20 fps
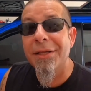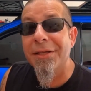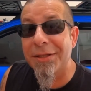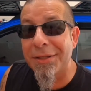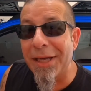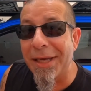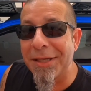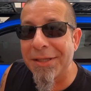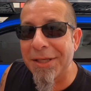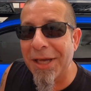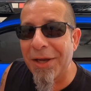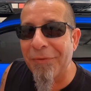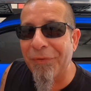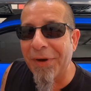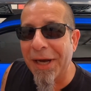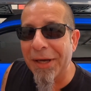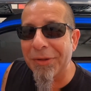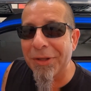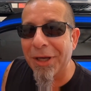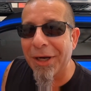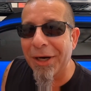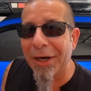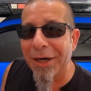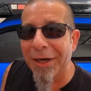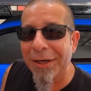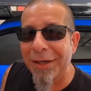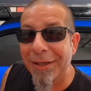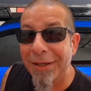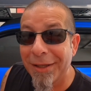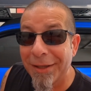Stay safe out
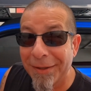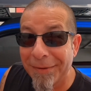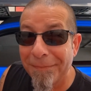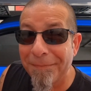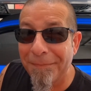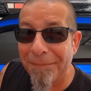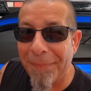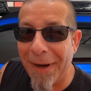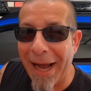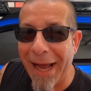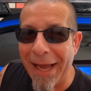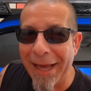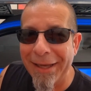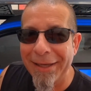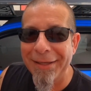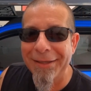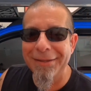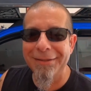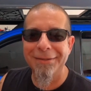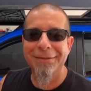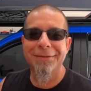there. Bye.